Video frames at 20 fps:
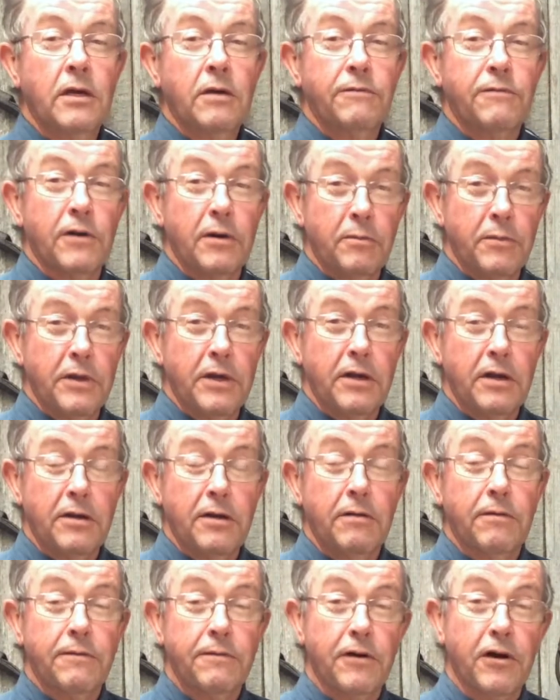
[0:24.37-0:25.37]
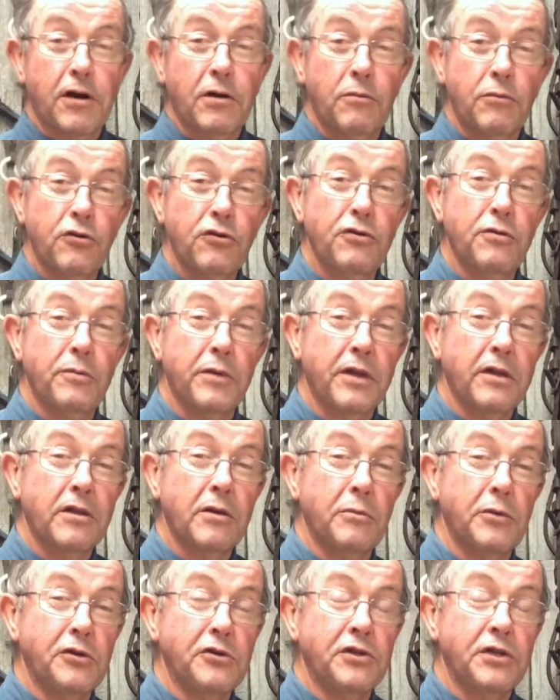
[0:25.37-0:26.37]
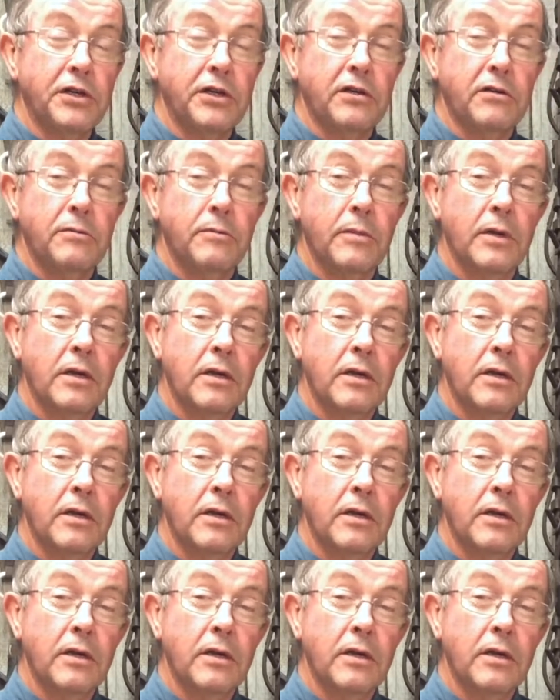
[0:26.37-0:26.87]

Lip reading: from the farm room in the museum.